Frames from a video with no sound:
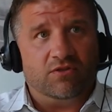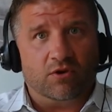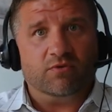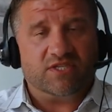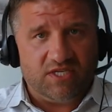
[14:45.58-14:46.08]

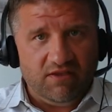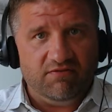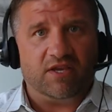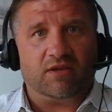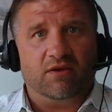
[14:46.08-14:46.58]
they're
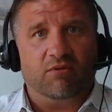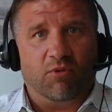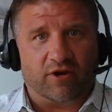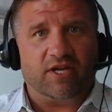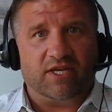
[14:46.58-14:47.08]
receiving
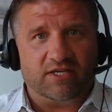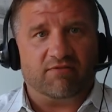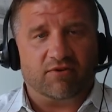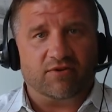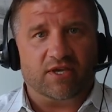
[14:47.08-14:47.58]
marketing
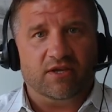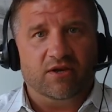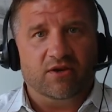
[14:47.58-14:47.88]
differently